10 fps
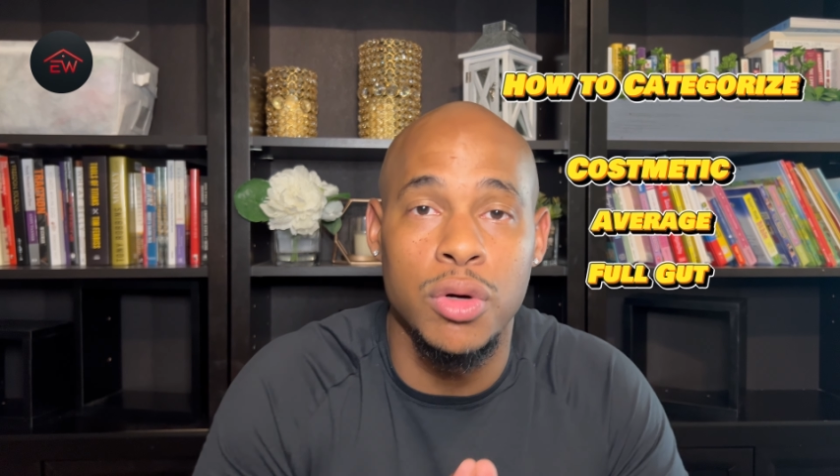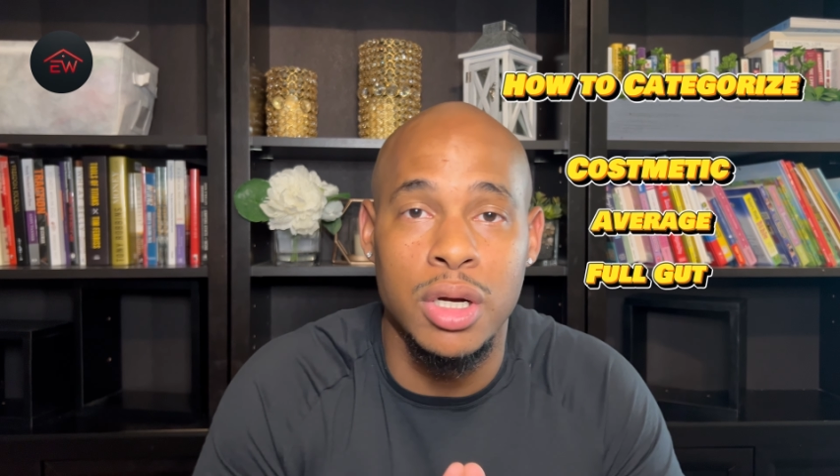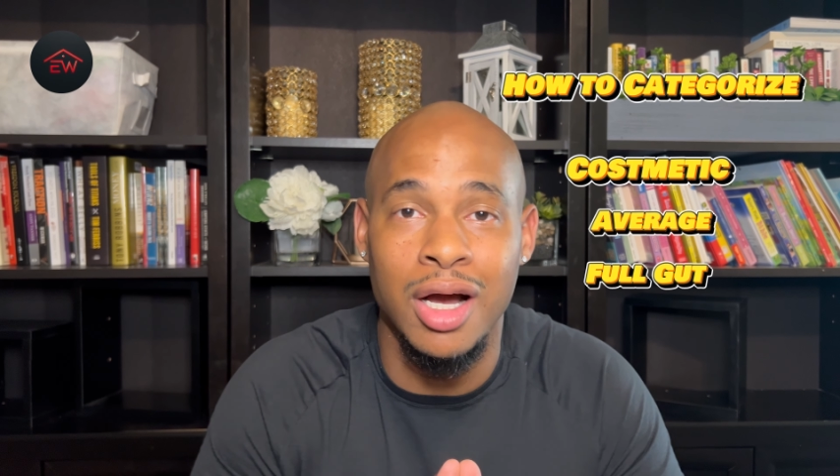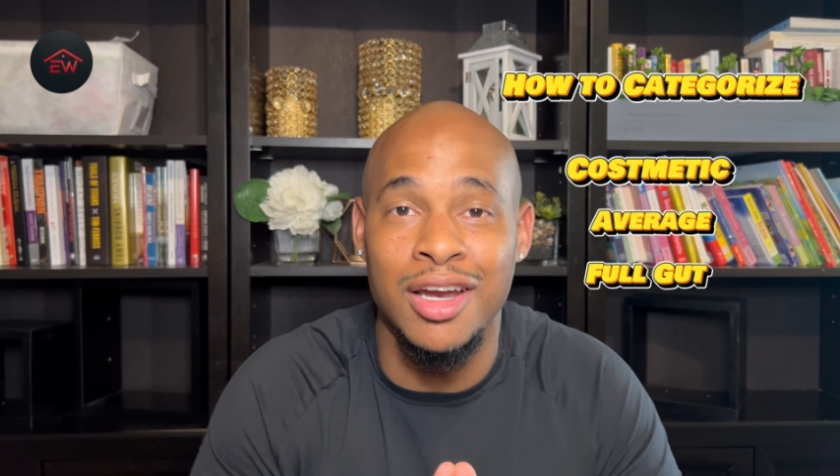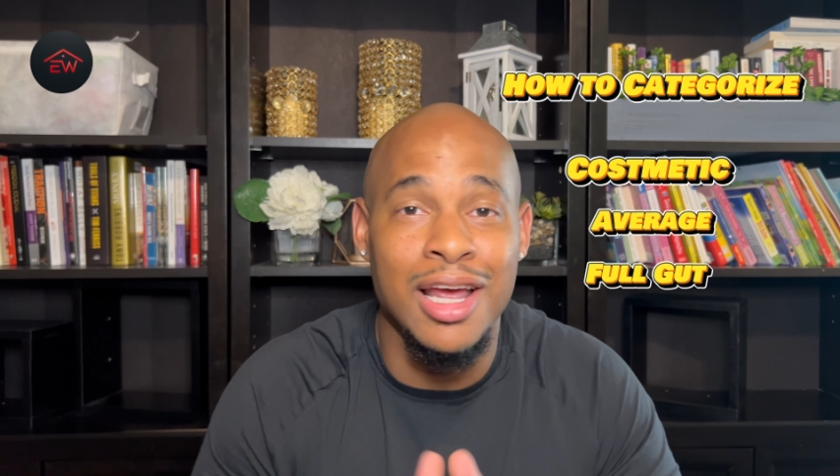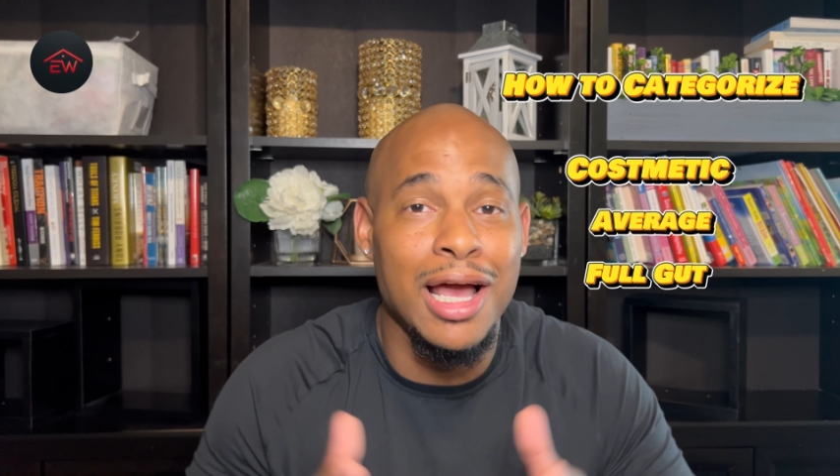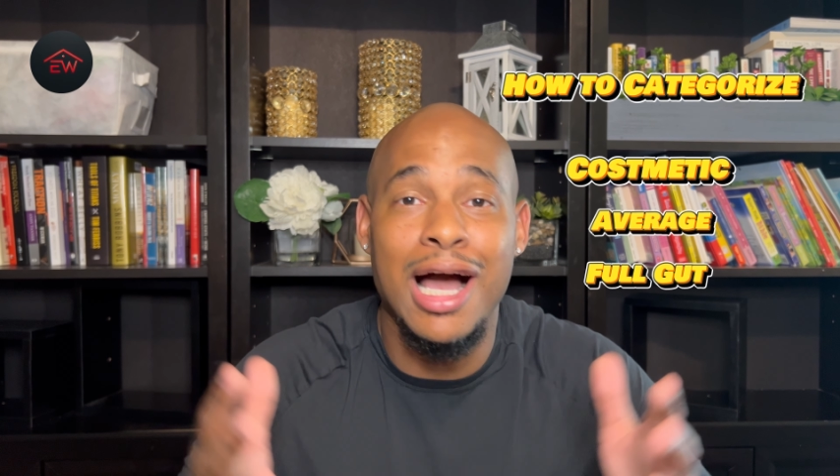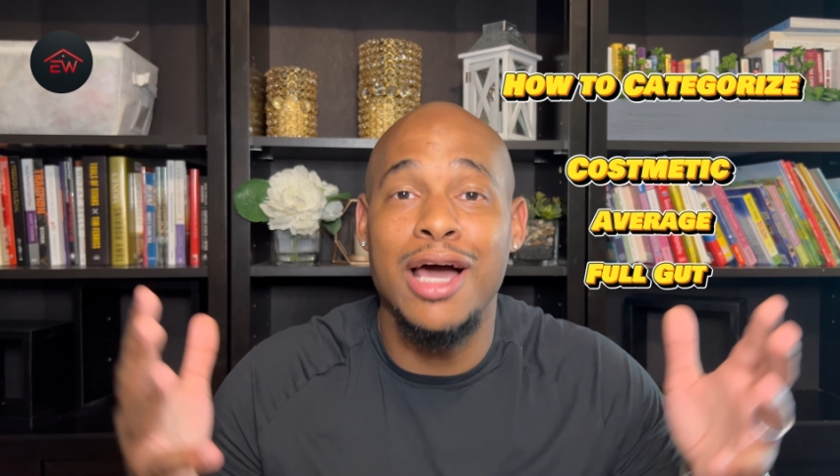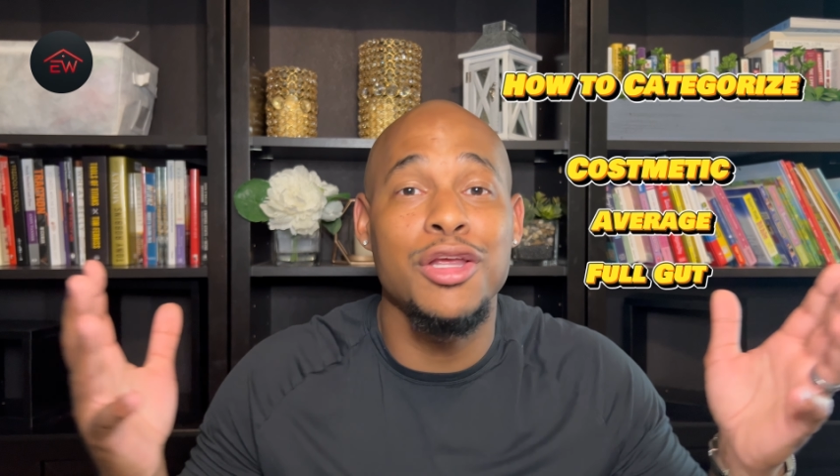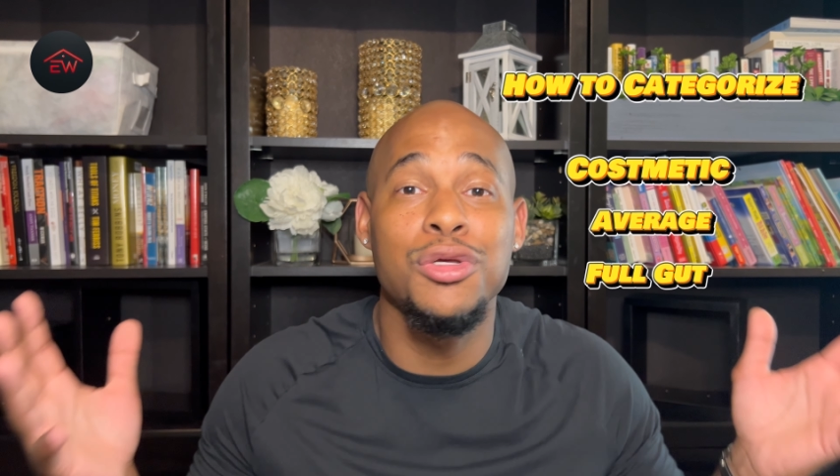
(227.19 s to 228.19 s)
gut.
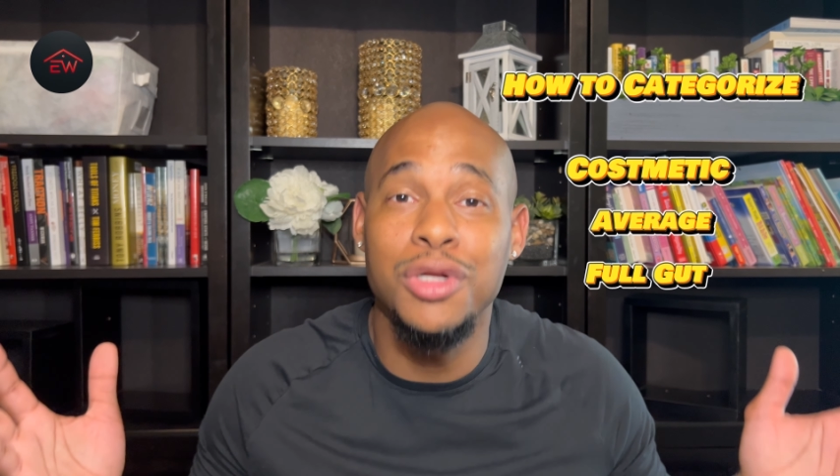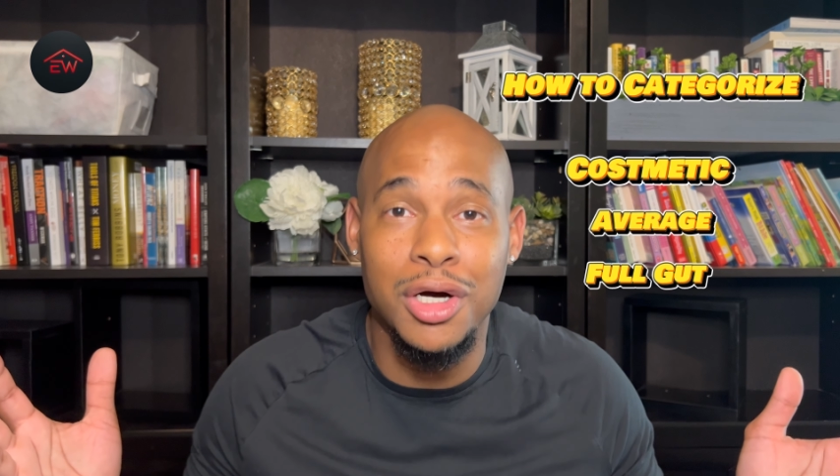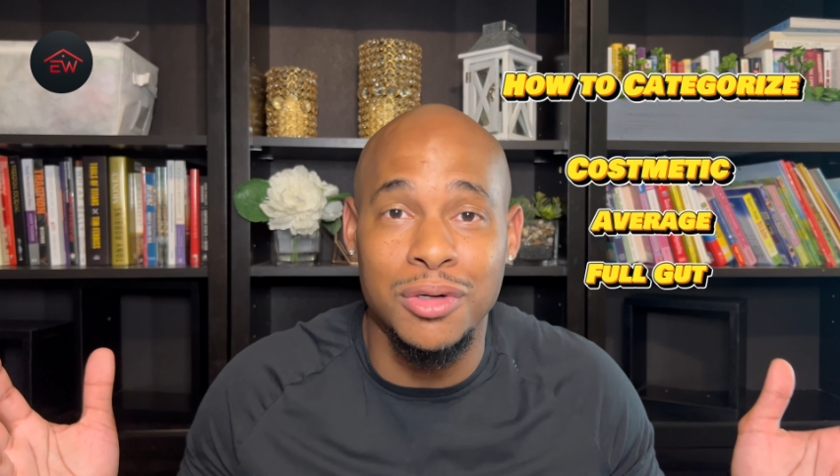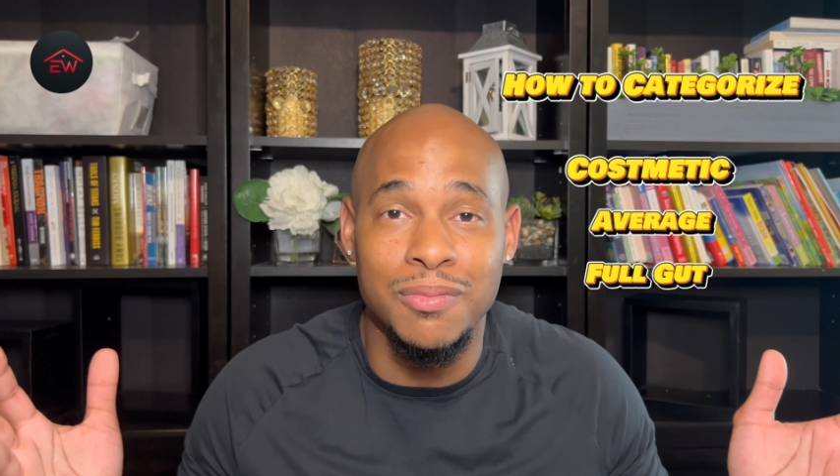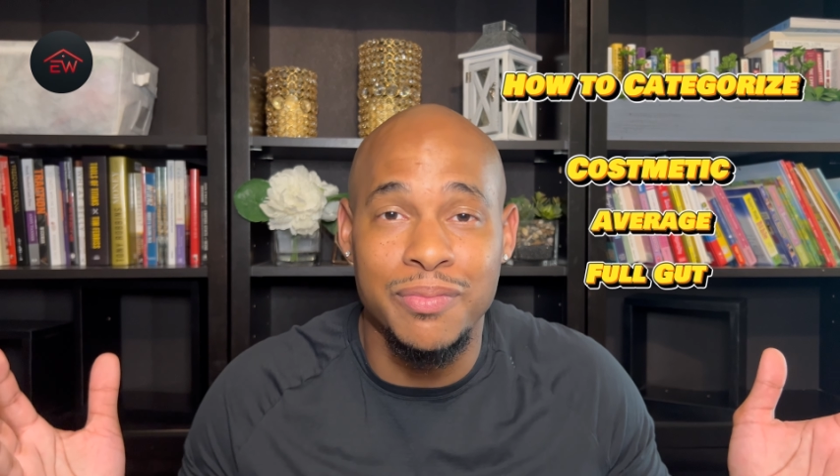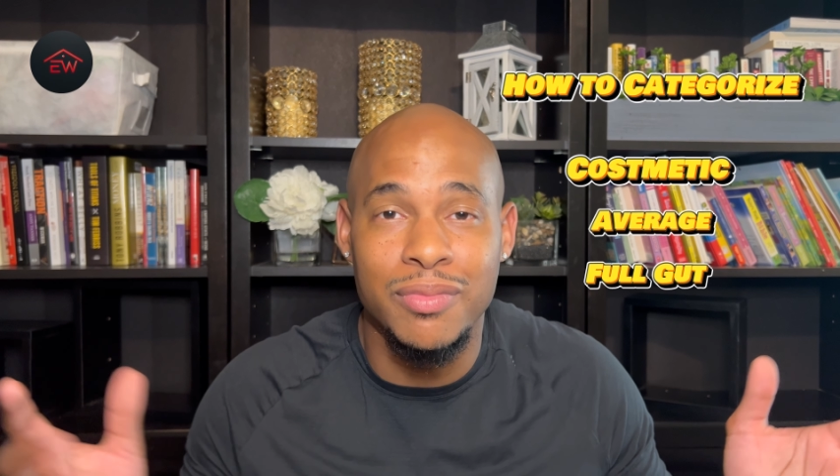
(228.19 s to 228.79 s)
How do you know?